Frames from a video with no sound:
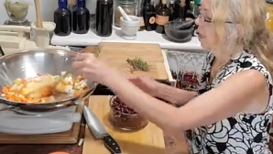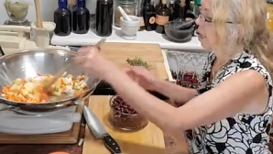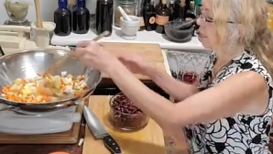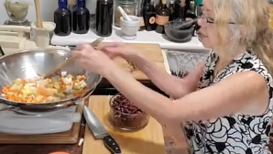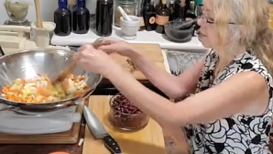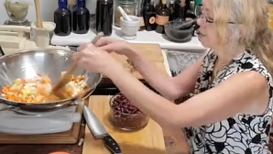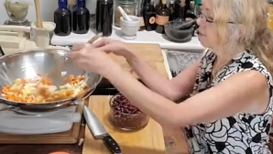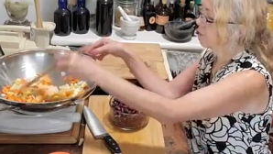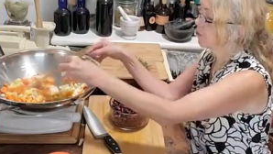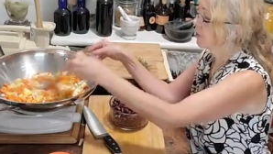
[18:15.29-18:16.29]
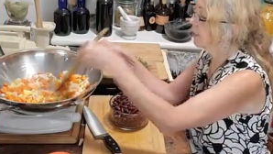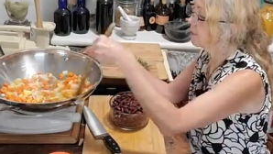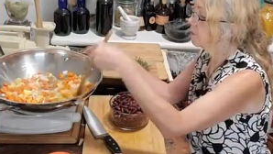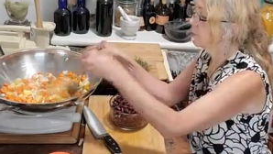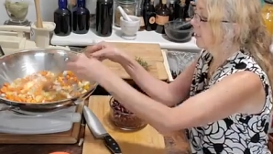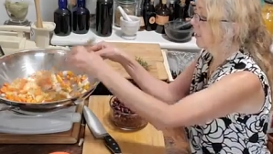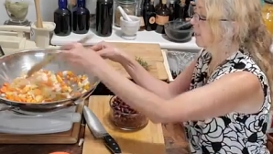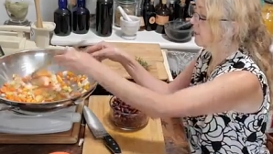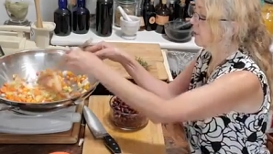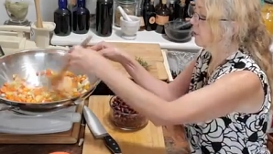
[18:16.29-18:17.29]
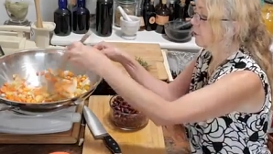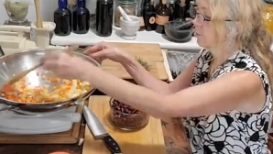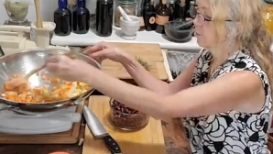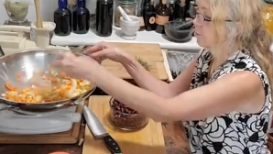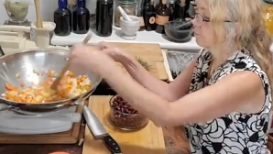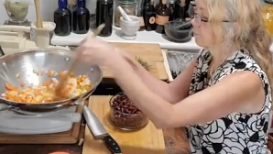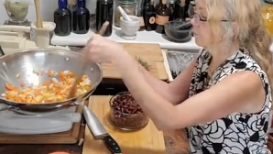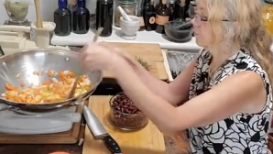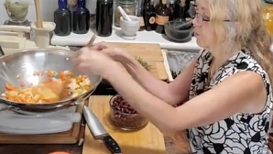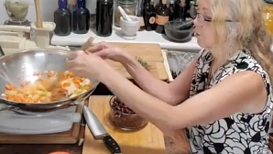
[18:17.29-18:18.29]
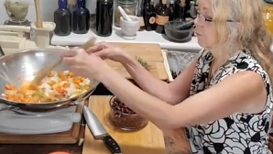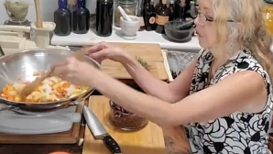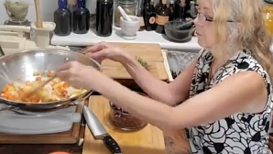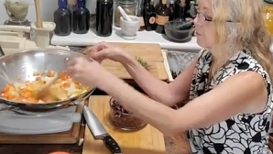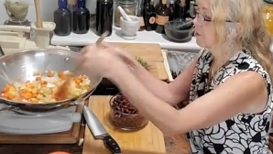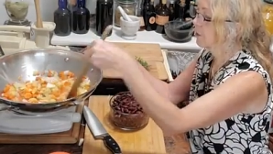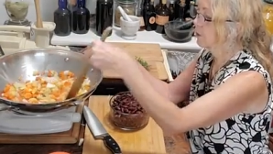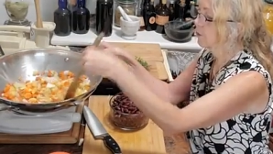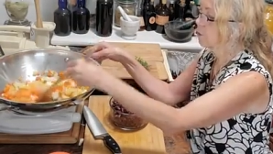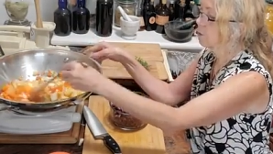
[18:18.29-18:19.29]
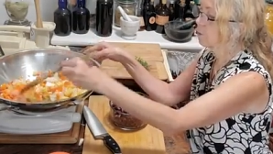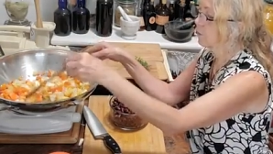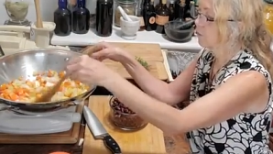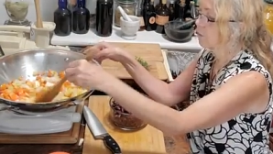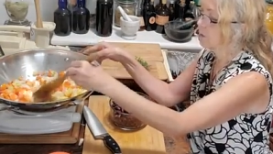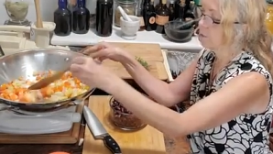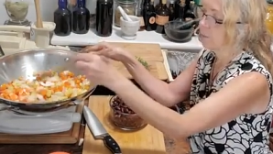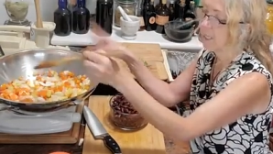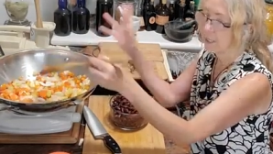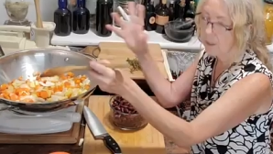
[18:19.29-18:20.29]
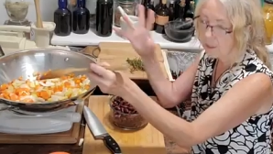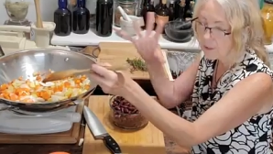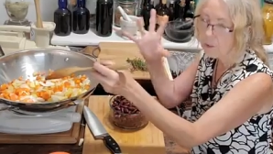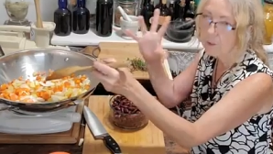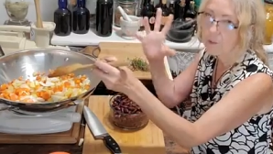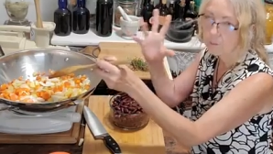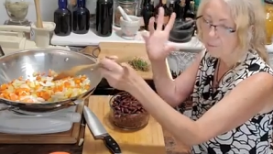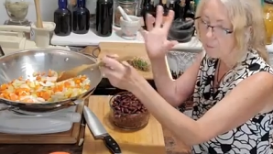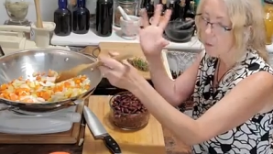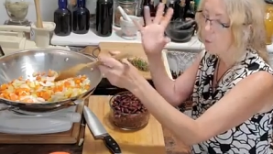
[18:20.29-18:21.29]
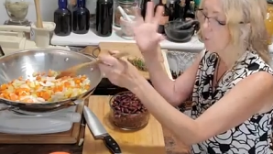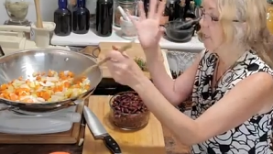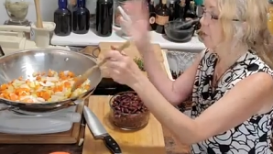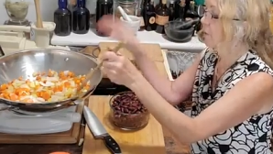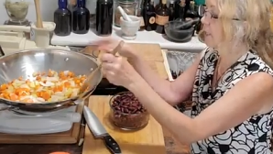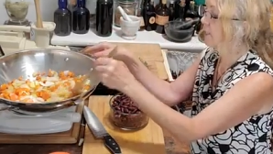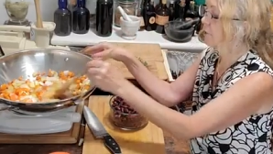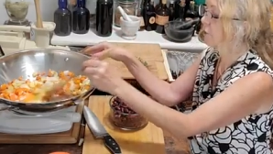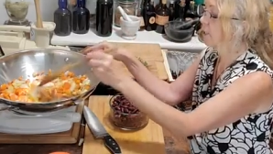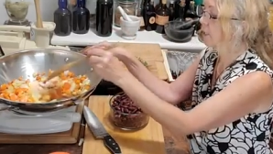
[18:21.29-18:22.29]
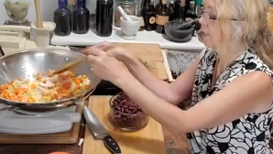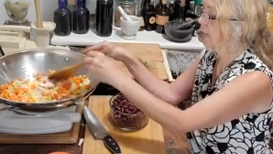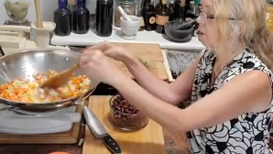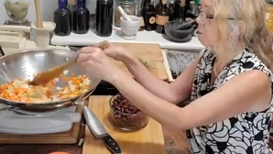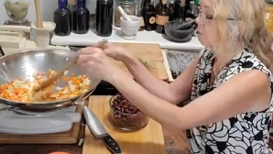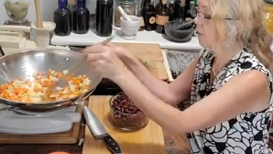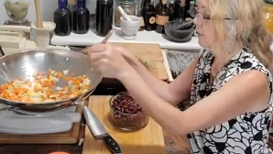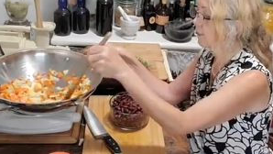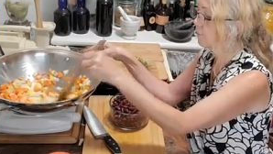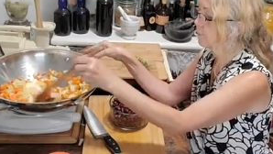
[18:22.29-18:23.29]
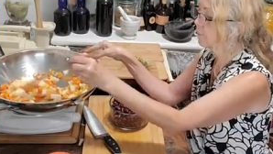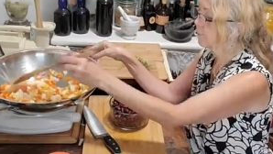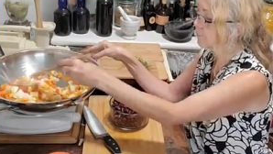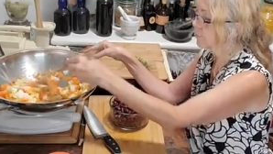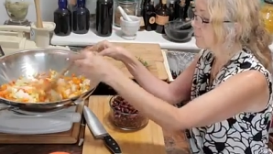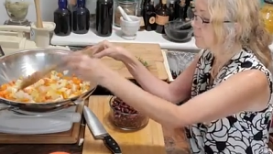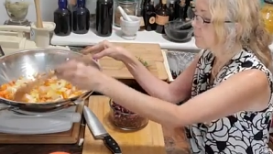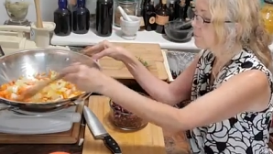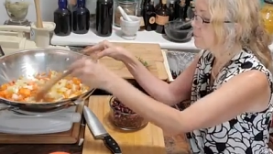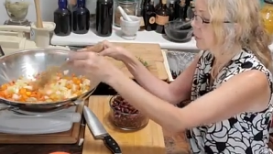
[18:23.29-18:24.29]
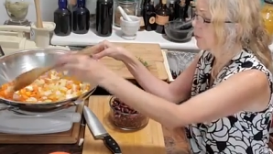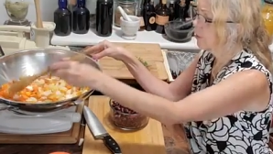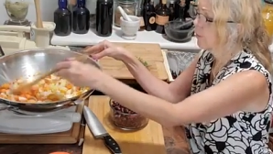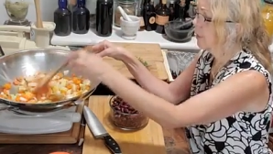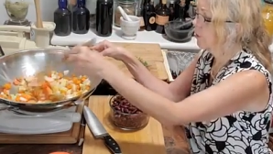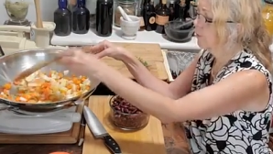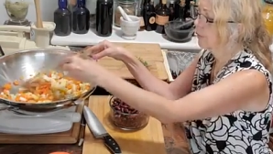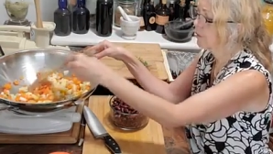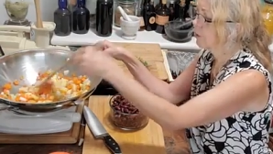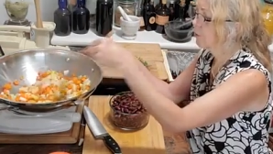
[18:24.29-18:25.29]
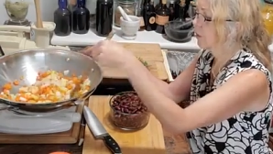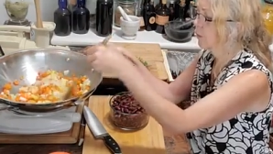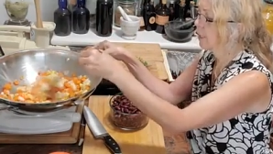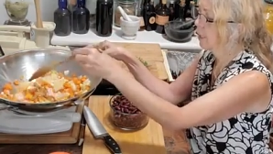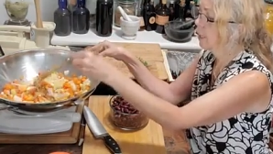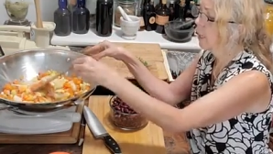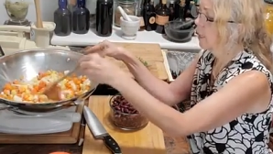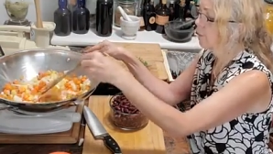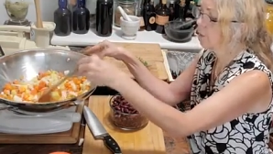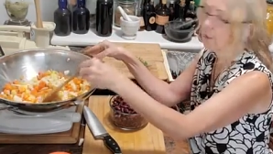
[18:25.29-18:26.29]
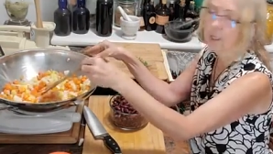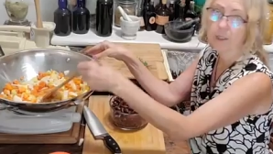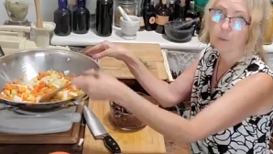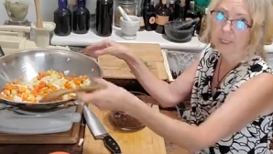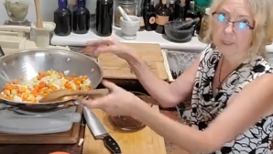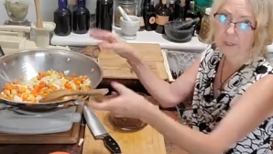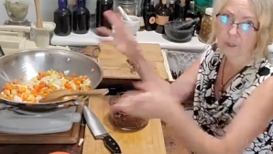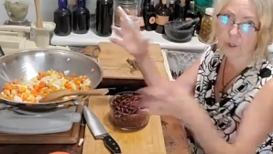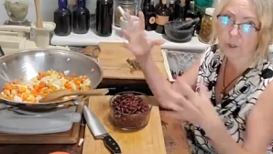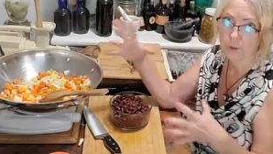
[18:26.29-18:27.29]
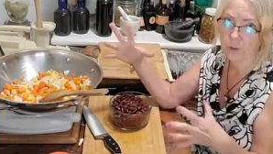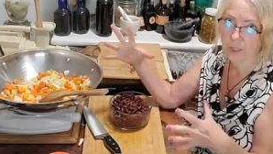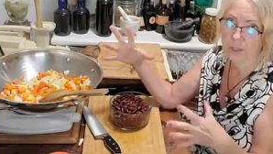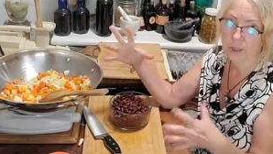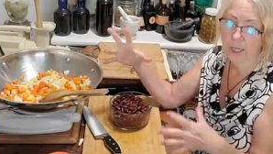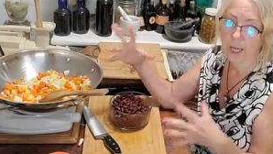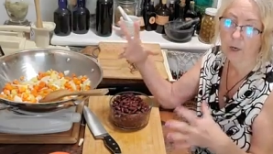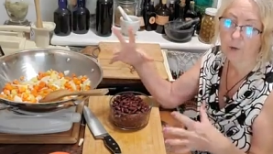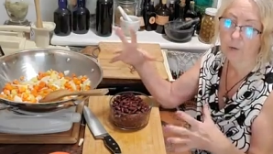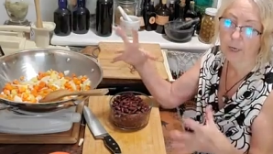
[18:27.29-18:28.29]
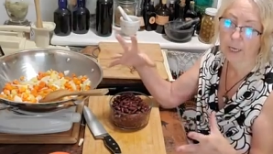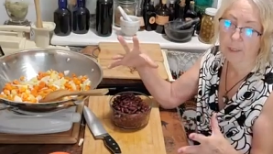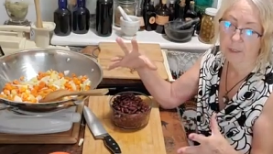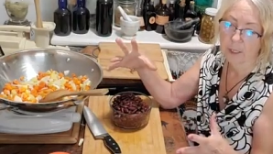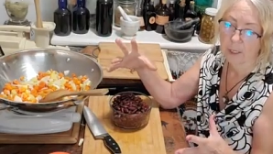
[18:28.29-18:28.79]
And so there's lots of ways to be able to, depending on your own health condition and how, you know, how affected you are by it, there are lots of ways to do things to counteract